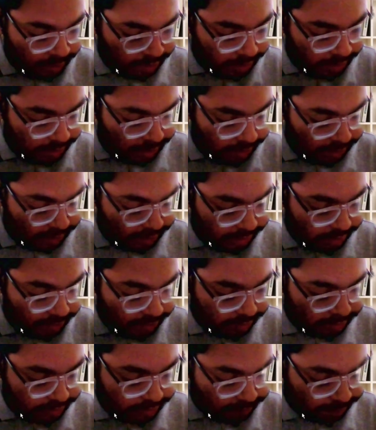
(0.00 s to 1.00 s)
and
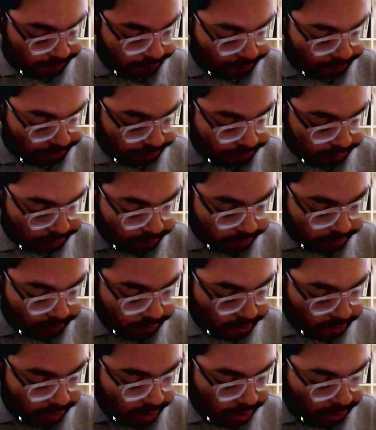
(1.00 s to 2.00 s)
this
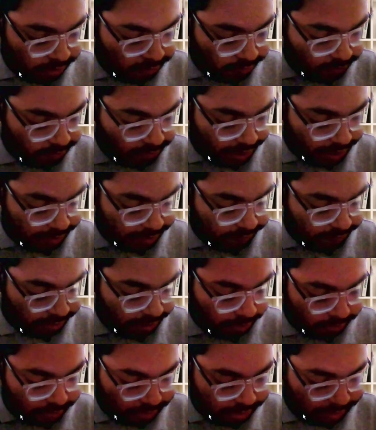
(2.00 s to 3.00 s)
Y value,
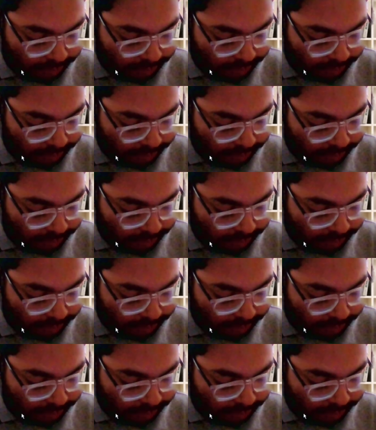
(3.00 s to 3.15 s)
this is